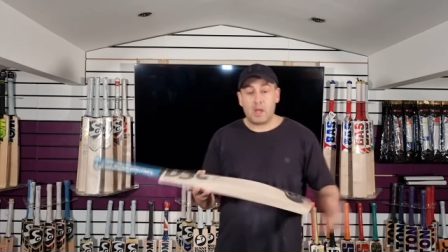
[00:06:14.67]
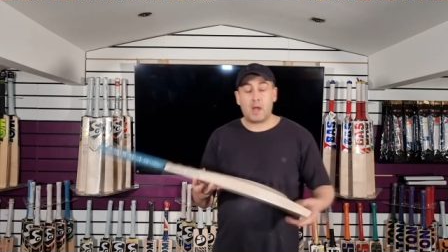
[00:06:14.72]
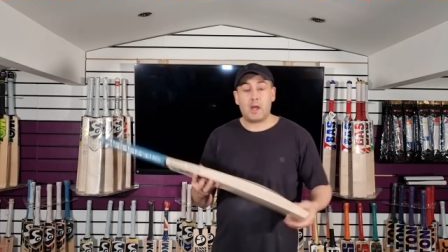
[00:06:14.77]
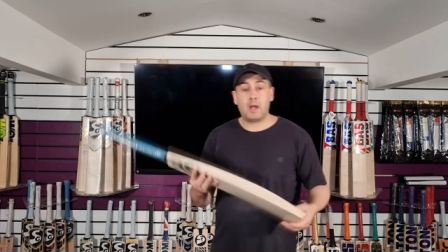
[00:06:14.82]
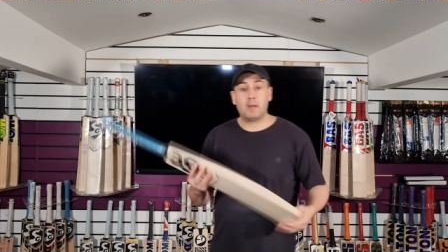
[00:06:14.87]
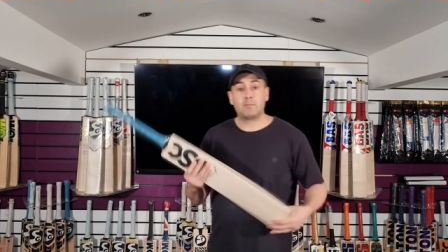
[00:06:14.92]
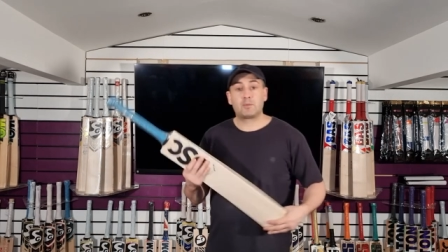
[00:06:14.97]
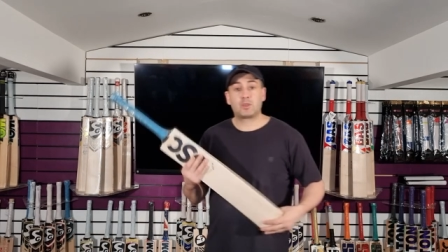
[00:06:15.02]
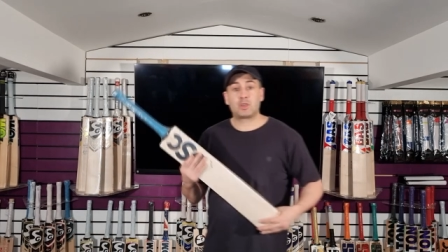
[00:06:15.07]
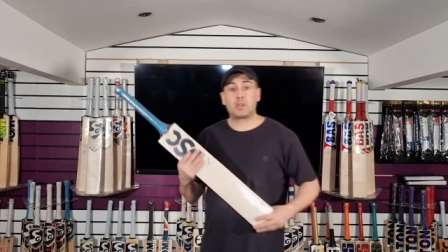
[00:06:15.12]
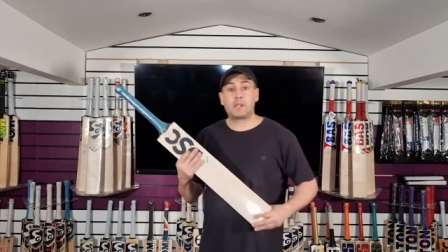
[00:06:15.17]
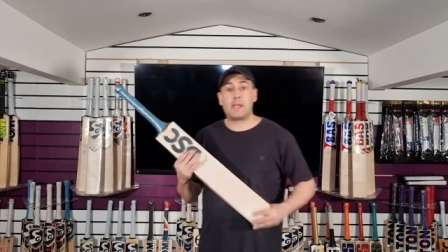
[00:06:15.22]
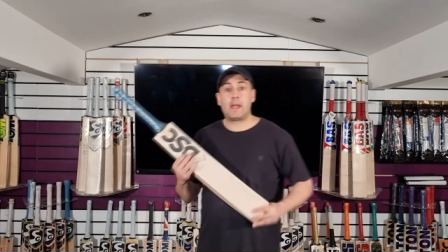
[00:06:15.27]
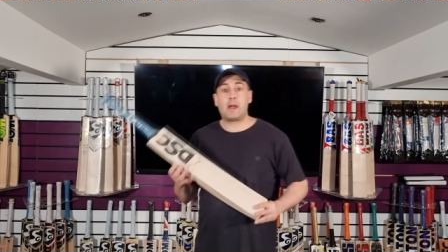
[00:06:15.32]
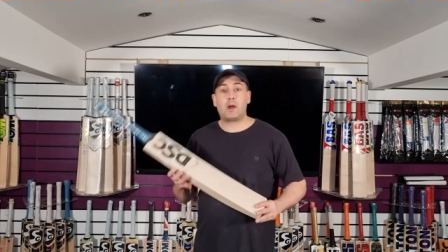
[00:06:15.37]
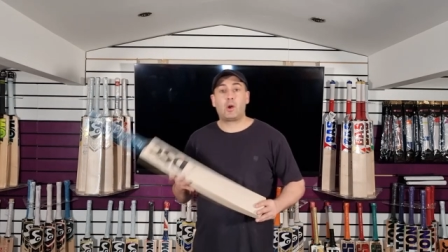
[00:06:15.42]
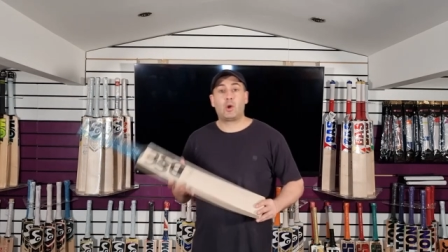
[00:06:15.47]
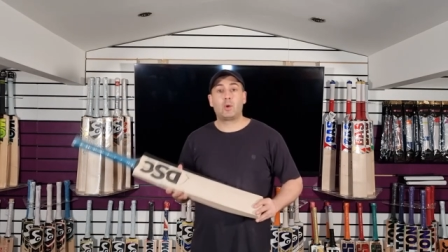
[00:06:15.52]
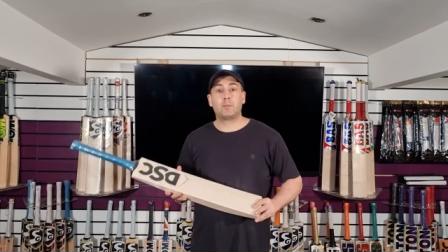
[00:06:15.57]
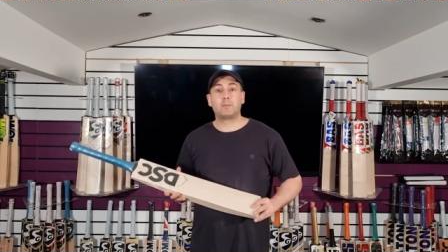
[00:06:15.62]
Um, so
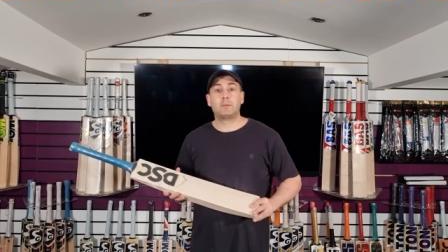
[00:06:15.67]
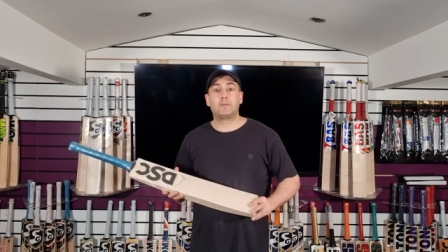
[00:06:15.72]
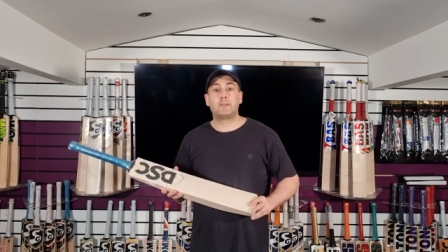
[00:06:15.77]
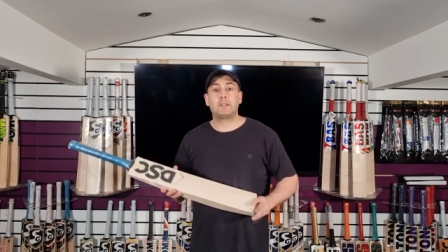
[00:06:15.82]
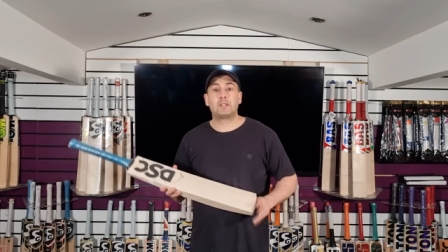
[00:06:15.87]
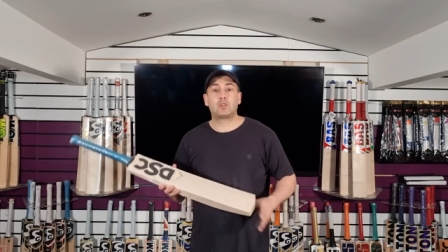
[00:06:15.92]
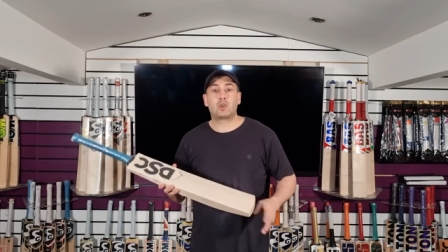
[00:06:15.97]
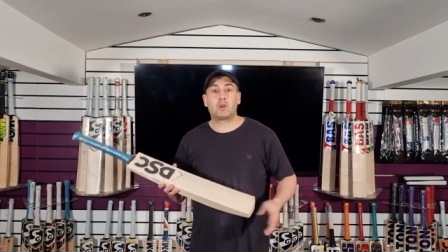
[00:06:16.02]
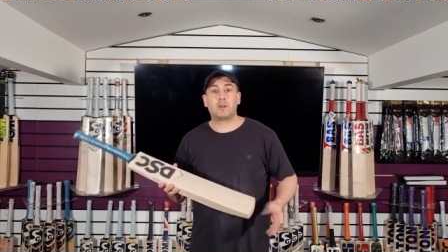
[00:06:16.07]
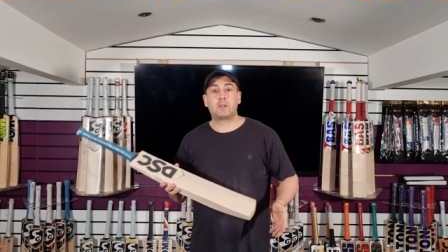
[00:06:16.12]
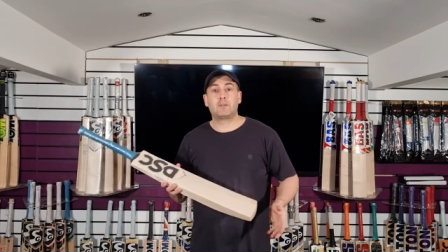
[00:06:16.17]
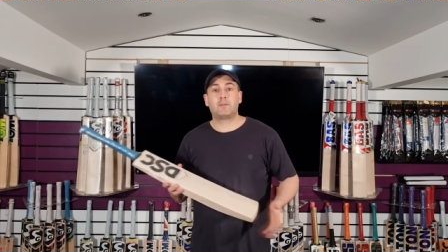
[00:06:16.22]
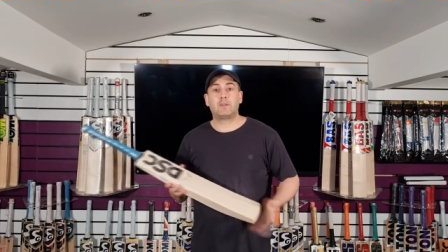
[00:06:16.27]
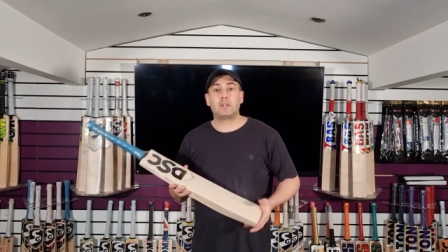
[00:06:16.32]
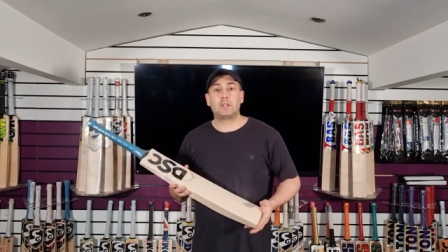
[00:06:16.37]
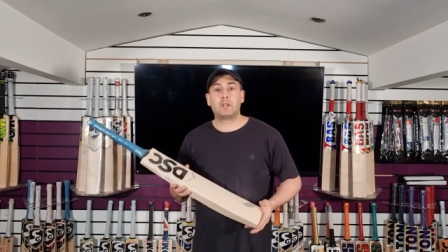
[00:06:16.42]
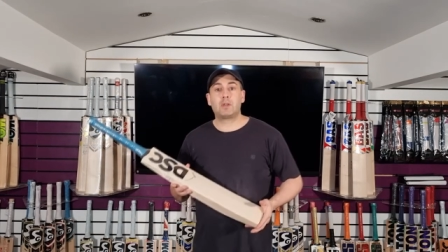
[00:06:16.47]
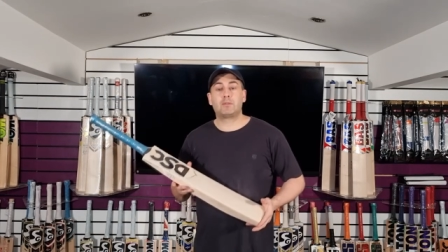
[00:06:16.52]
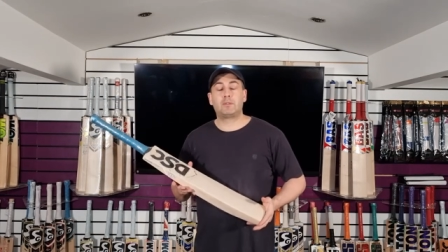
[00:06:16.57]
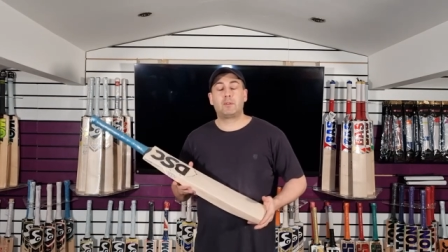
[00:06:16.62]
yeah, I hope you've enjoyed the
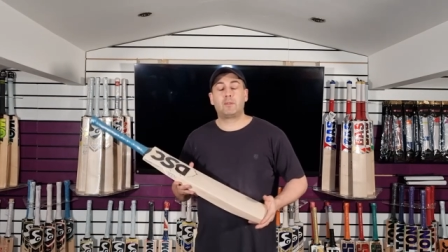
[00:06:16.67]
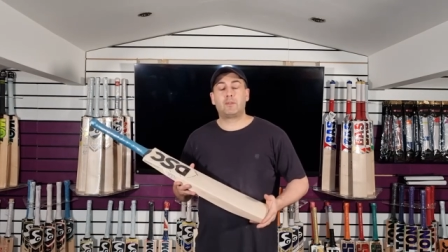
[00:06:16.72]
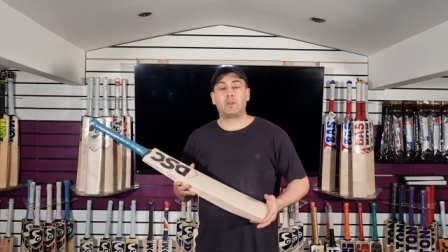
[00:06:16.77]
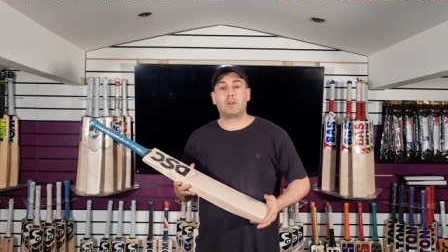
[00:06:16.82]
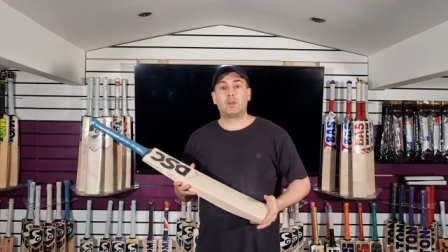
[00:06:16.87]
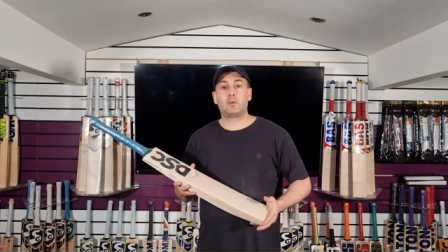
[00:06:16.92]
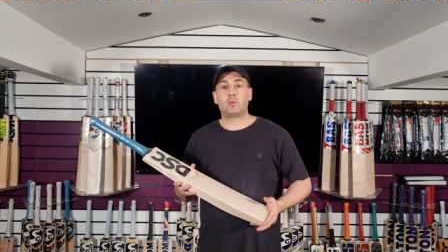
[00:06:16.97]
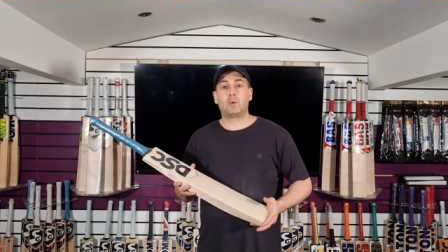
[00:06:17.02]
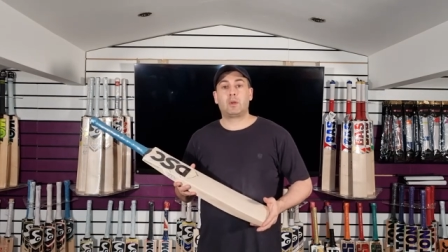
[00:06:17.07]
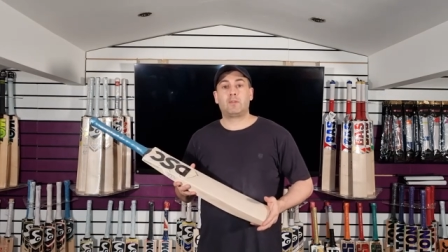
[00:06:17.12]
video review.